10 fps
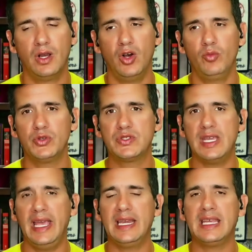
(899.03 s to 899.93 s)
Almost
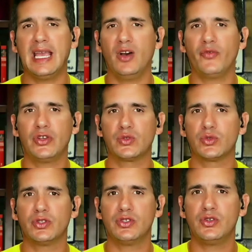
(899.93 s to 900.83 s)
any outfielder
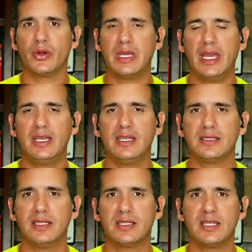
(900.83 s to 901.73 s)
on the New York
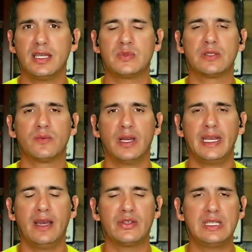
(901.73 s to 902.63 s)
Yankees, it seems, right
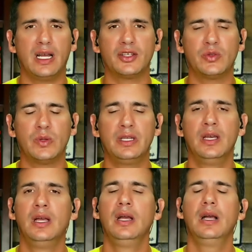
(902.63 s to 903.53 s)
now is not a good one.
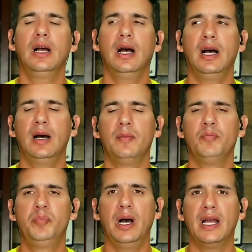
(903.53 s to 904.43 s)

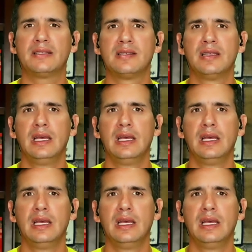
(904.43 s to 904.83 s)
But